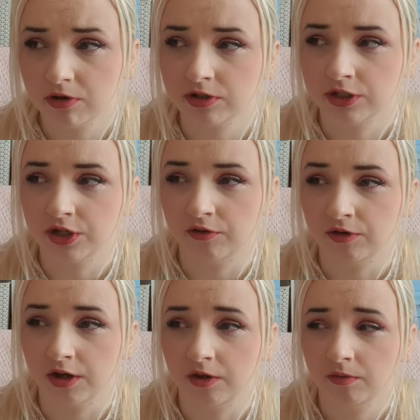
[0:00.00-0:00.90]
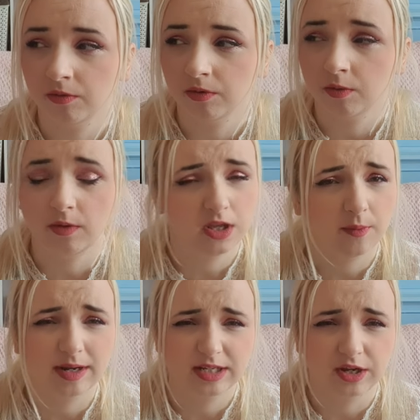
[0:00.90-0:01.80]
more to show you. Well, no,
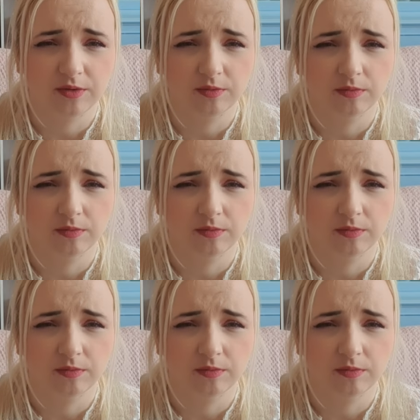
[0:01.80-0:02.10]
I do.